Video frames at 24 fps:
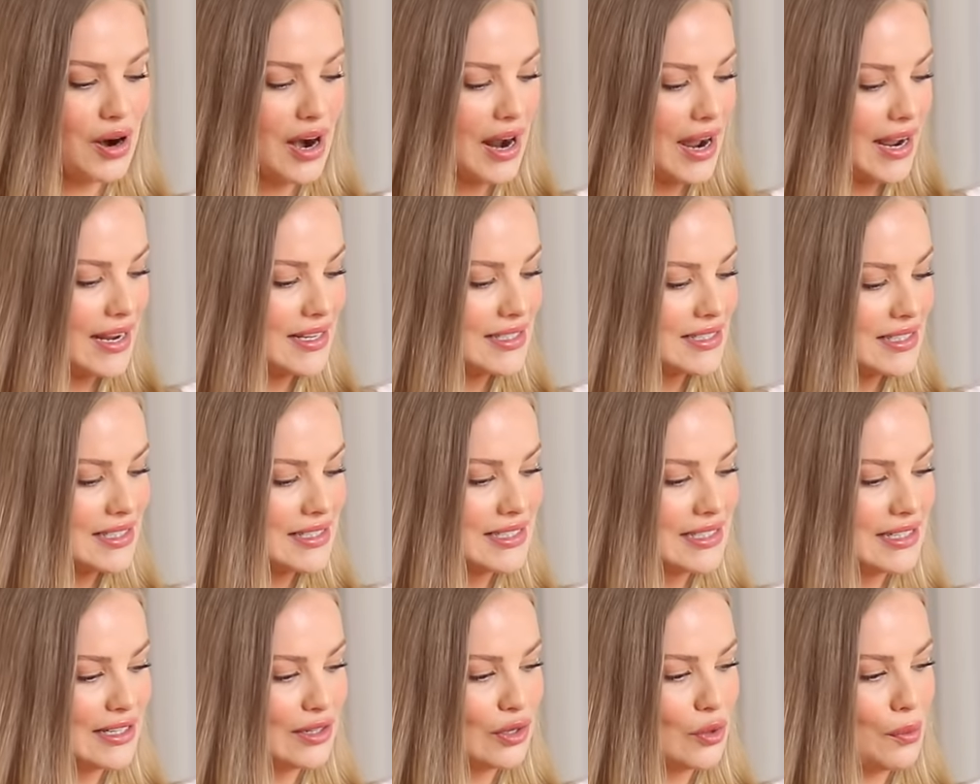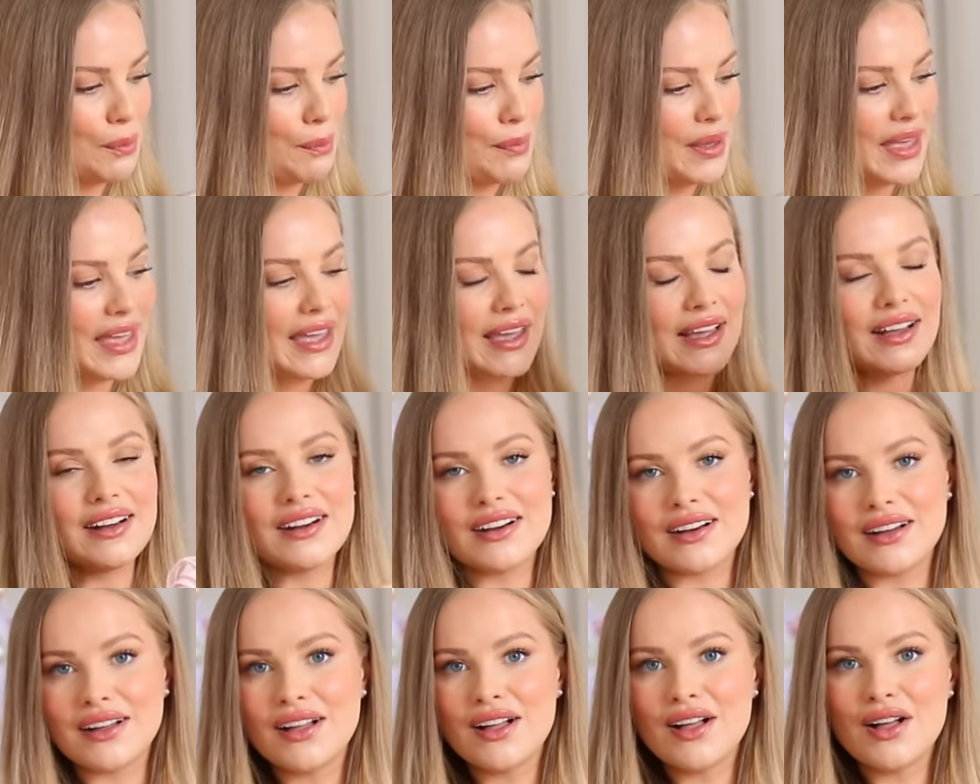Price. It's a little
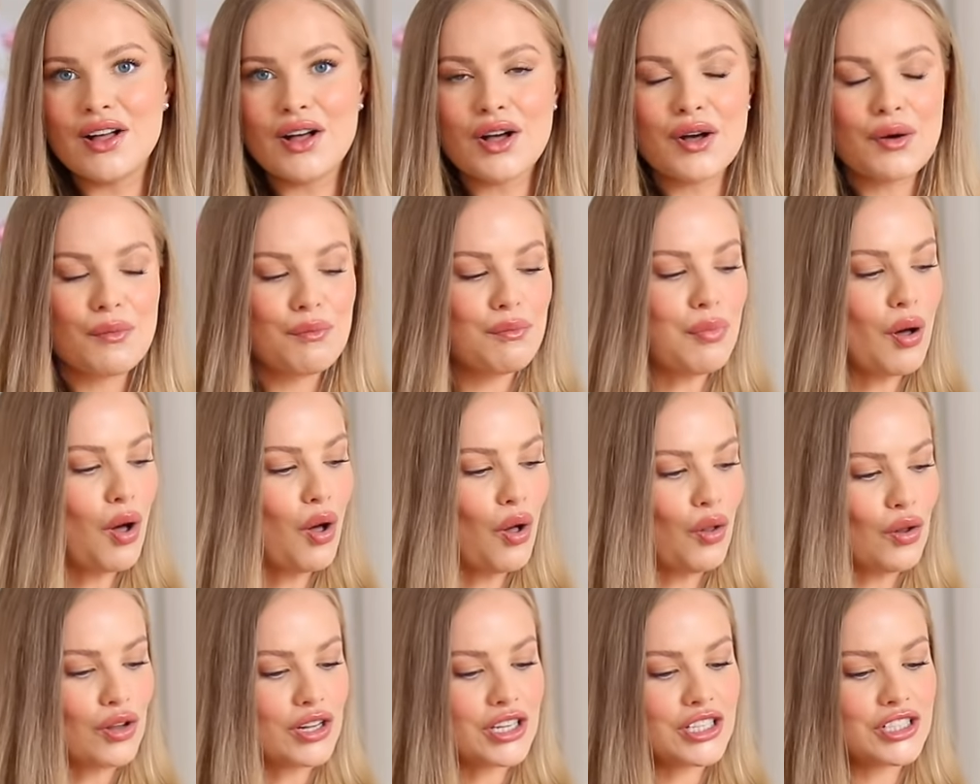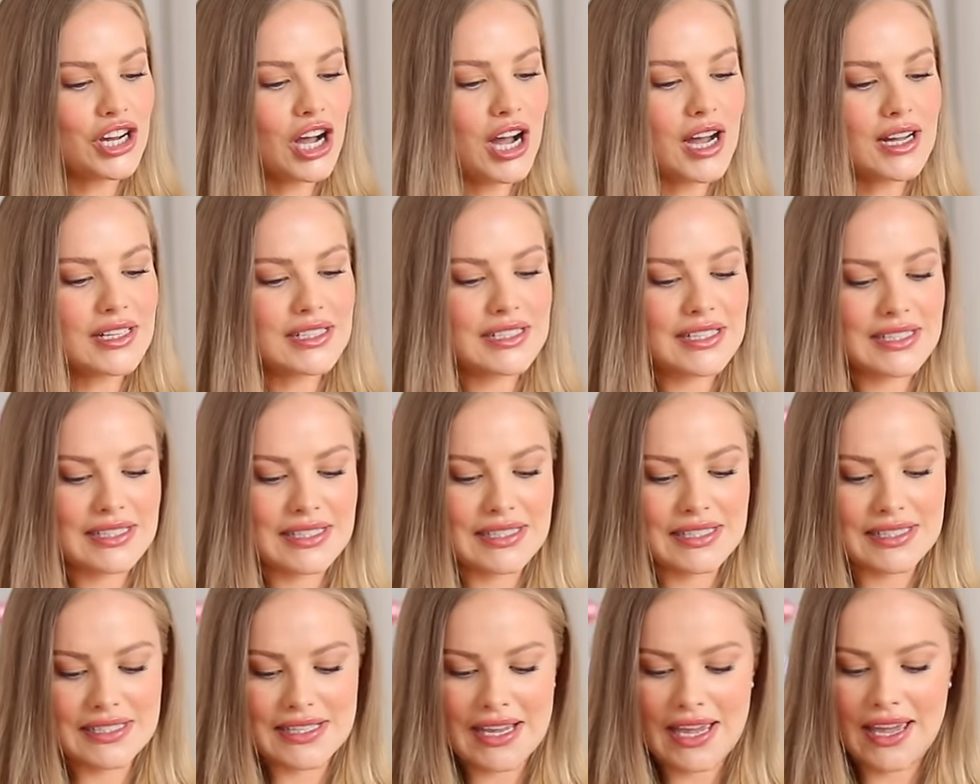pink polka dot
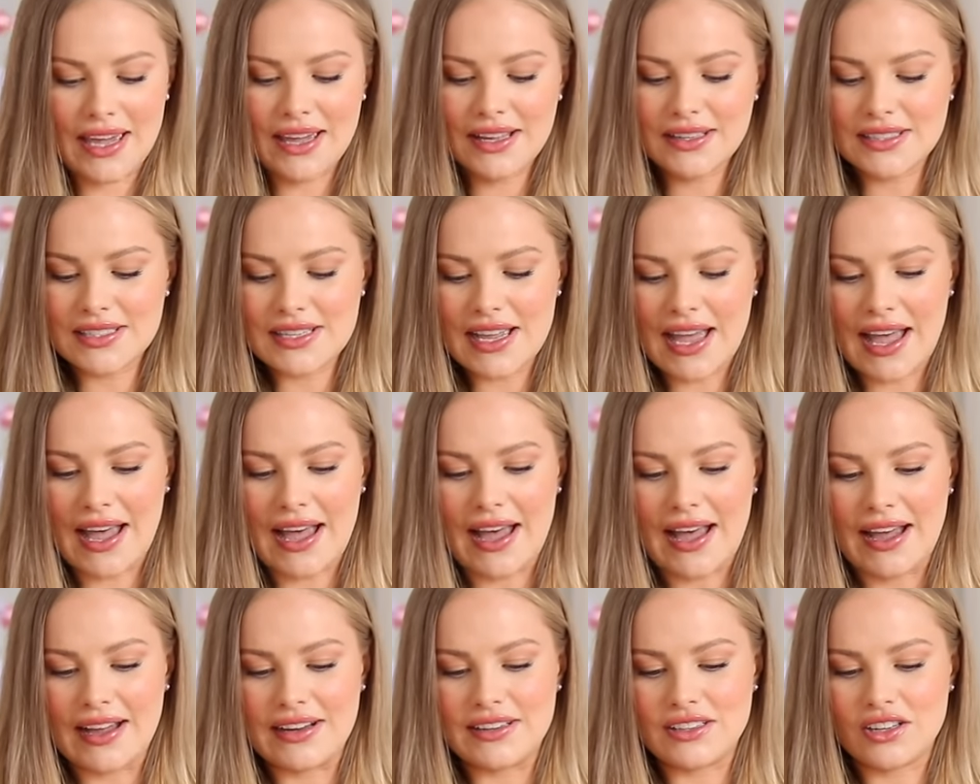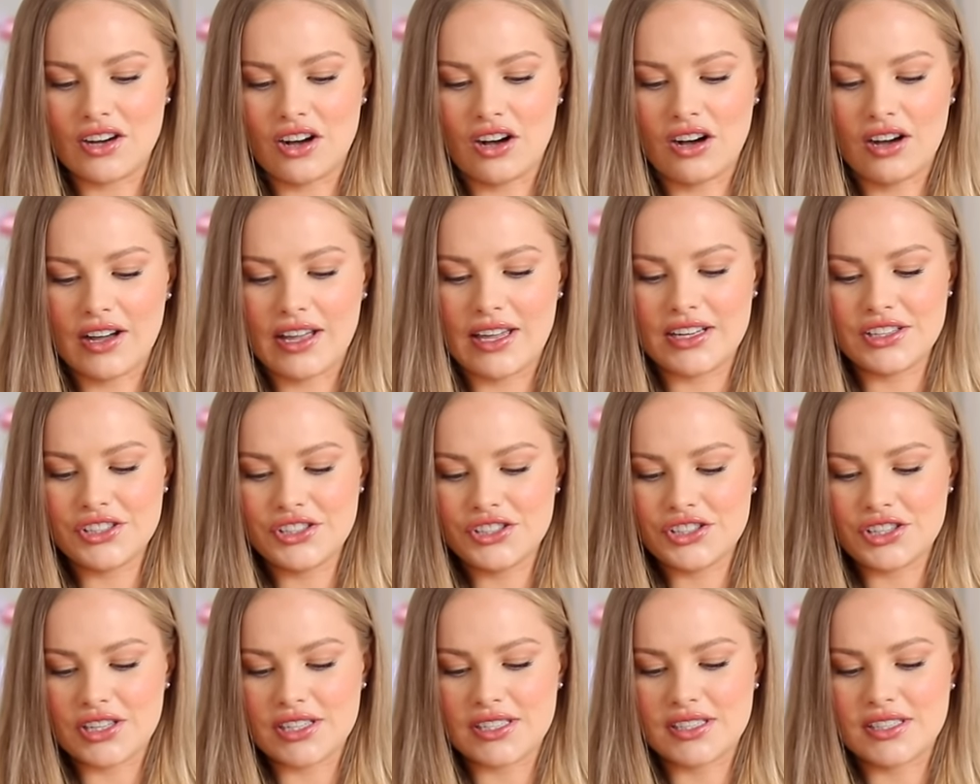set, and oh, it
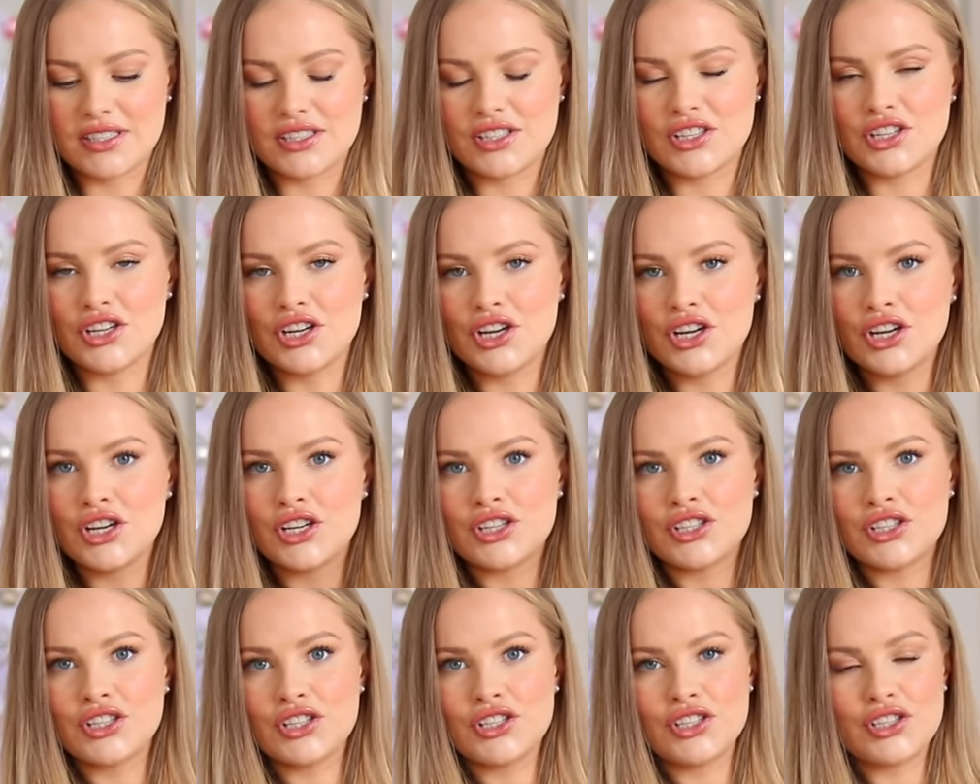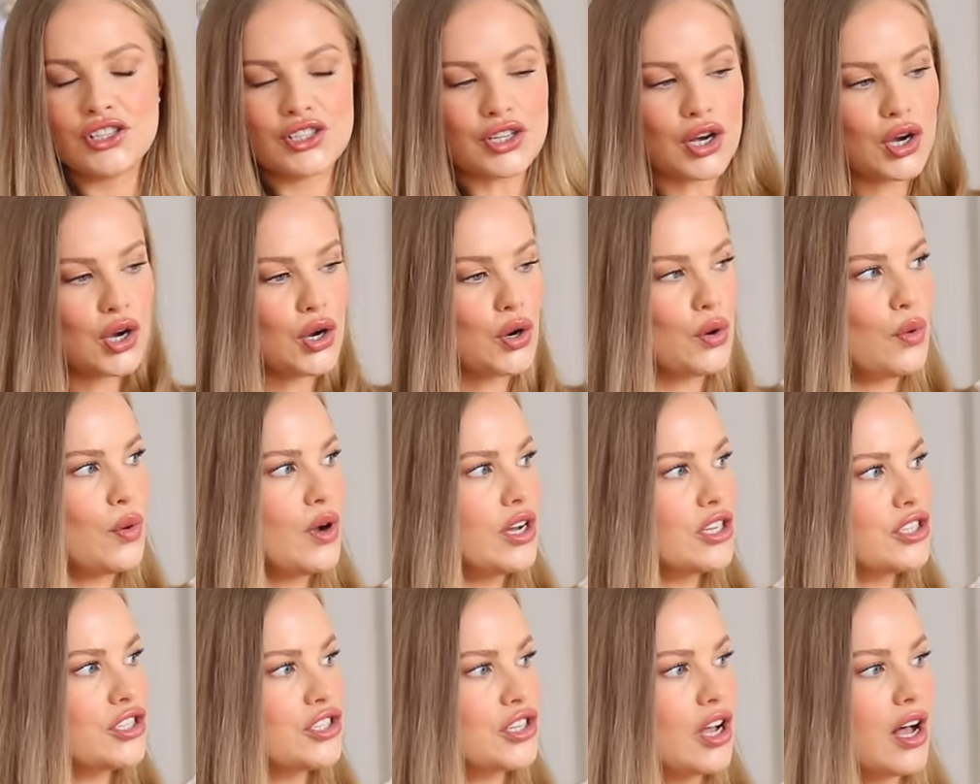is just
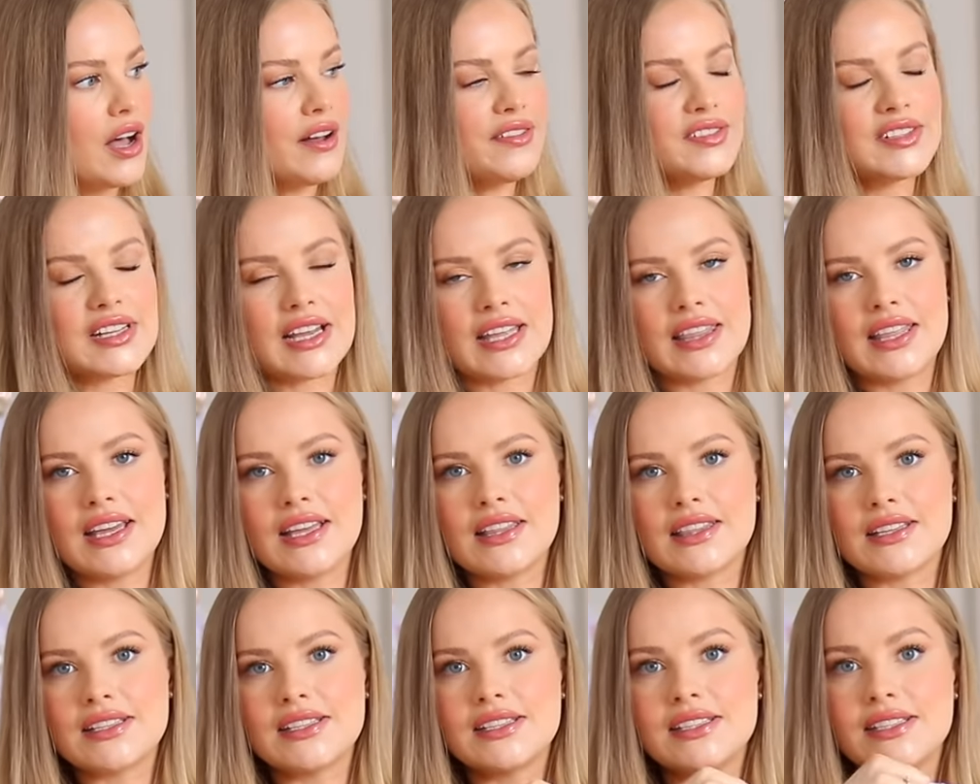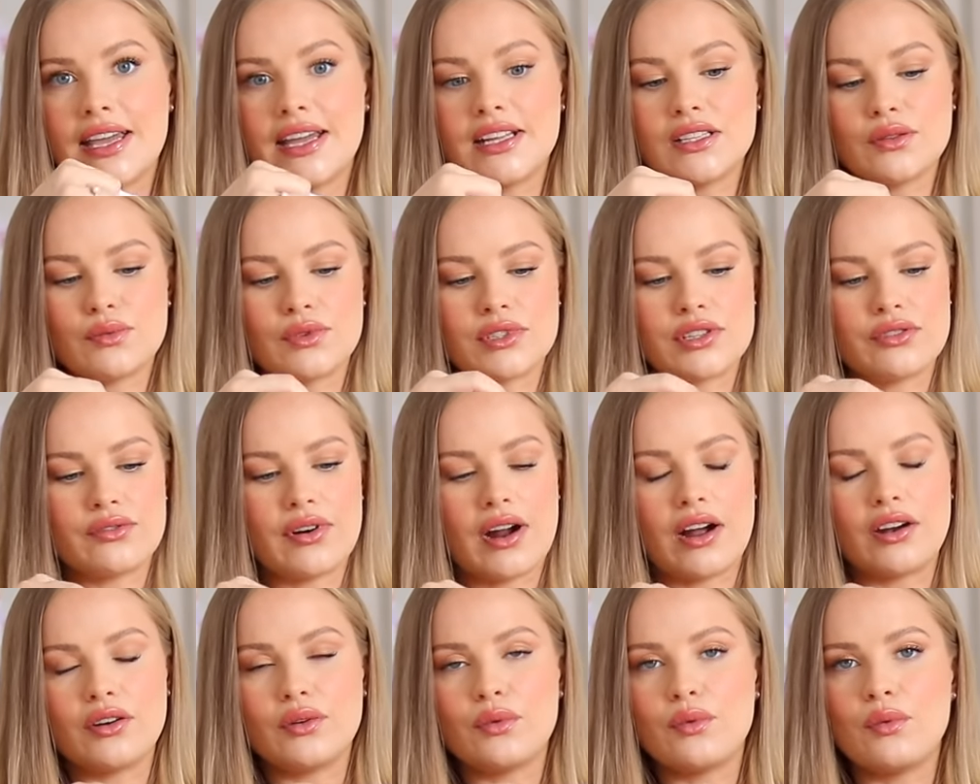so soft. I think the set was
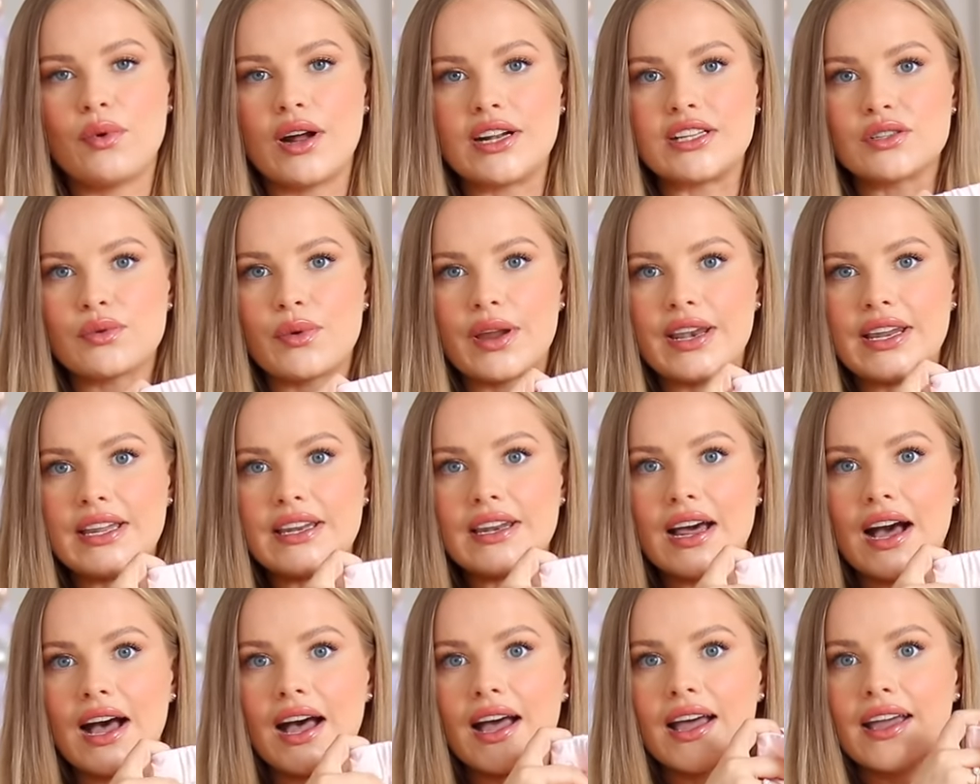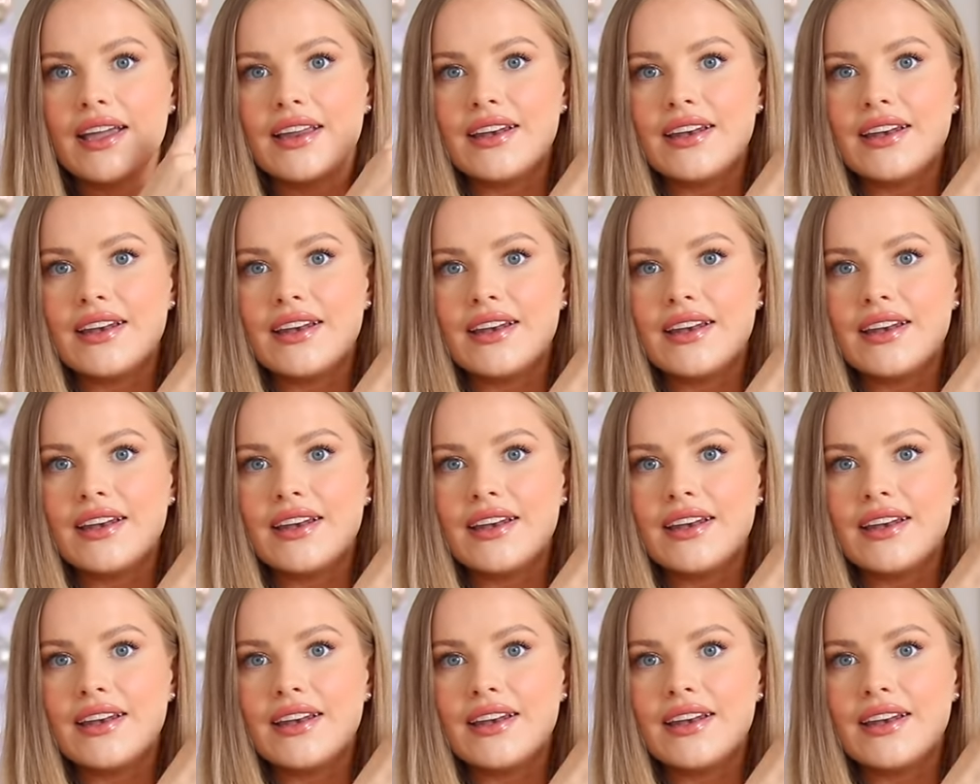around 129.